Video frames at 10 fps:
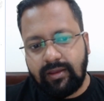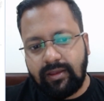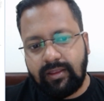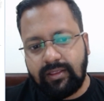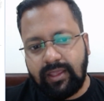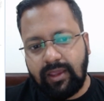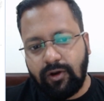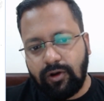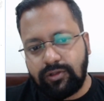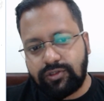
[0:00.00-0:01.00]
They
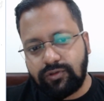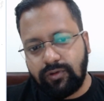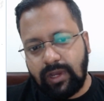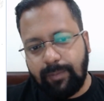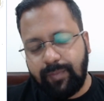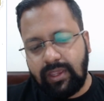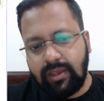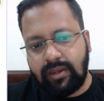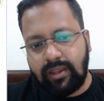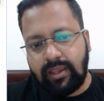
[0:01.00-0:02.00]
also
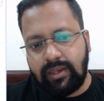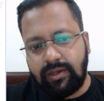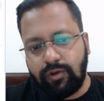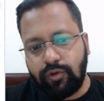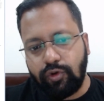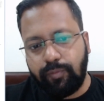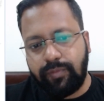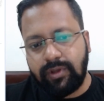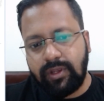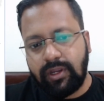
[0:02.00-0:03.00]
appear in group
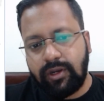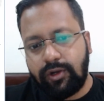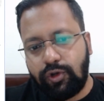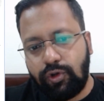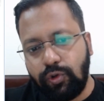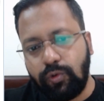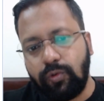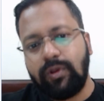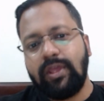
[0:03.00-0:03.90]
2.